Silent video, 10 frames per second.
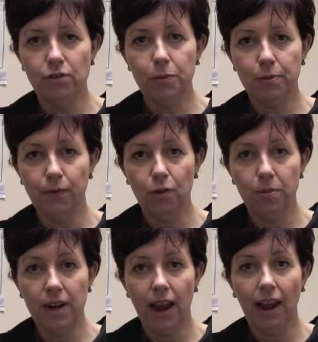
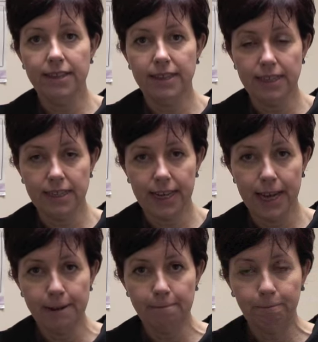underperforming in
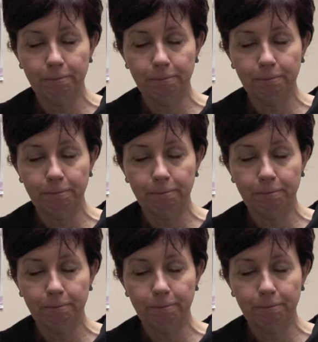ICT,